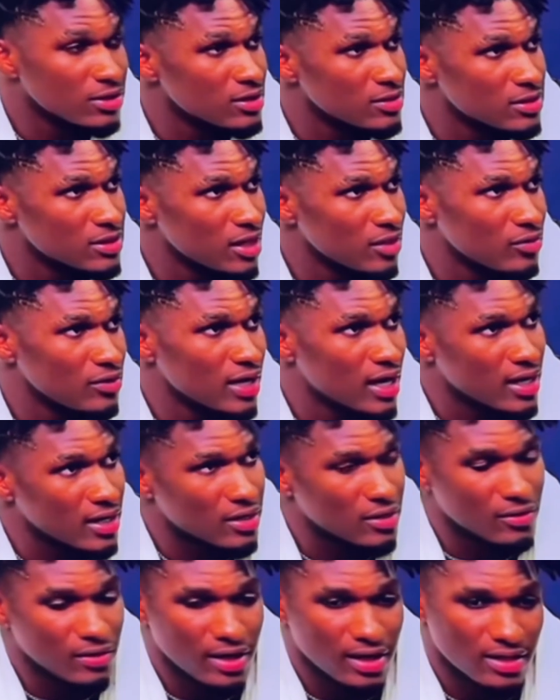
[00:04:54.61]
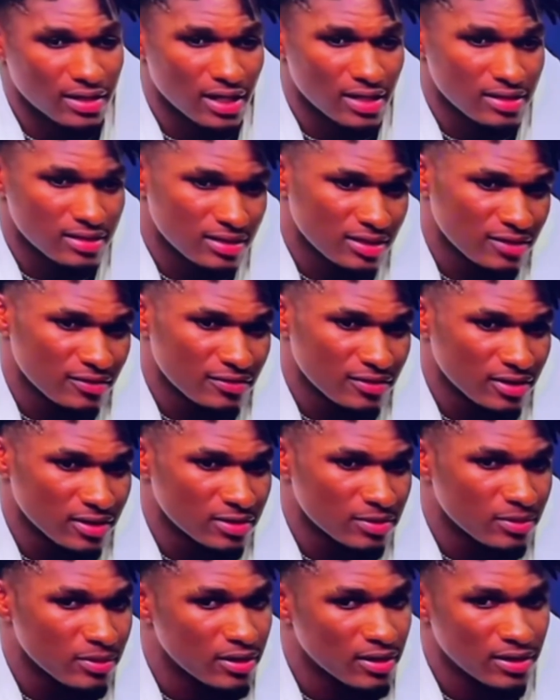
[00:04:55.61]
some stuff we got to correct as a
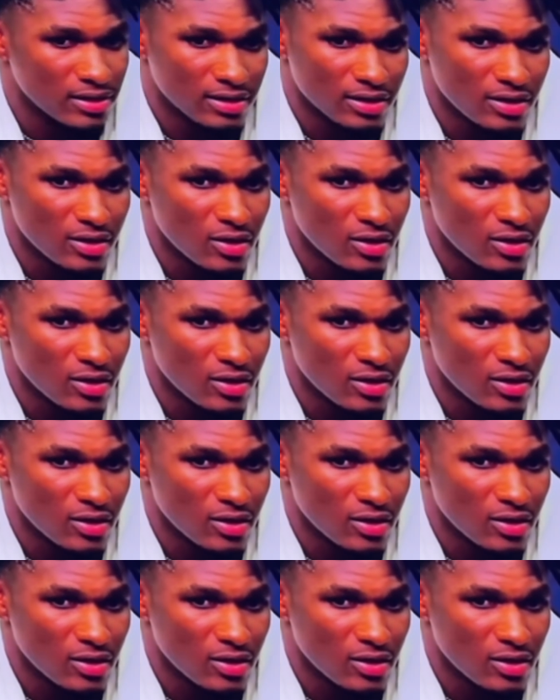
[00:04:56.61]
defense, but